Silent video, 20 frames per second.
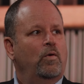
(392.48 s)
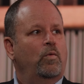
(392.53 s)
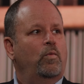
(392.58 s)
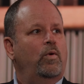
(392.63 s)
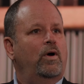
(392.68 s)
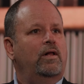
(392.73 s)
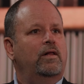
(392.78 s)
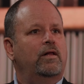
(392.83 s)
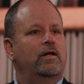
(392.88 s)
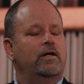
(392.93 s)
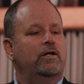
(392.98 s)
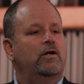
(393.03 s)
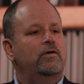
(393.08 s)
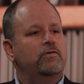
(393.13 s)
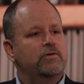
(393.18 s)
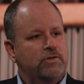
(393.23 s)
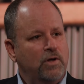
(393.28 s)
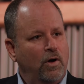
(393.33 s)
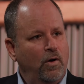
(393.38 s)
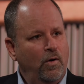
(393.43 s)
Well,
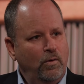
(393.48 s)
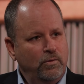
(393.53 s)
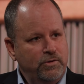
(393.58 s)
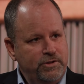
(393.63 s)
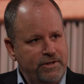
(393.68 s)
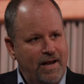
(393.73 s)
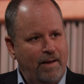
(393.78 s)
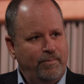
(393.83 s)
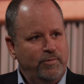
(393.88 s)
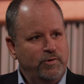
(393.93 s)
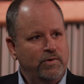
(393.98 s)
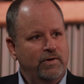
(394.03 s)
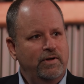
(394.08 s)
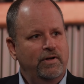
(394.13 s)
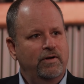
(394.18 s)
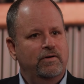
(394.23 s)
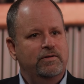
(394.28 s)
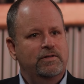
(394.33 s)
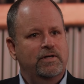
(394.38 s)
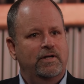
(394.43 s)
there's a whole chapter in
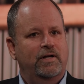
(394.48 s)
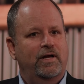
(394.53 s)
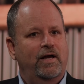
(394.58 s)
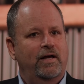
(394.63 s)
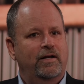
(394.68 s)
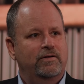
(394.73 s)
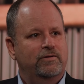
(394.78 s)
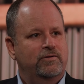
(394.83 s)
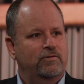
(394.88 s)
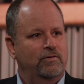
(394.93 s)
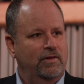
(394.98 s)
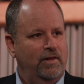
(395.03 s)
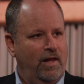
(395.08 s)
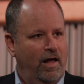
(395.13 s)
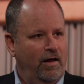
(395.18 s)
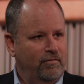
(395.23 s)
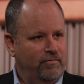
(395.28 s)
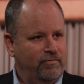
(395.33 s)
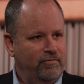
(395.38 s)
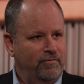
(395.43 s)
here dedicated to
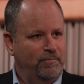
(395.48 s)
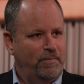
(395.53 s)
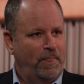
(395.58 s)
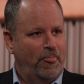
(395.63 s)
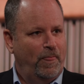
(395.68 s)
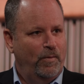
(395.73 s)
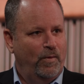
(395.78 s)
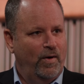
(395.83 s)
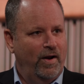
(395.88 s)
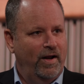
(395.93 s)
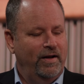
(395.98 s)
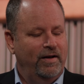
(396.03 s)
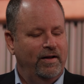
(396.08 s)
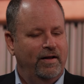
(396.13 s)
love, right?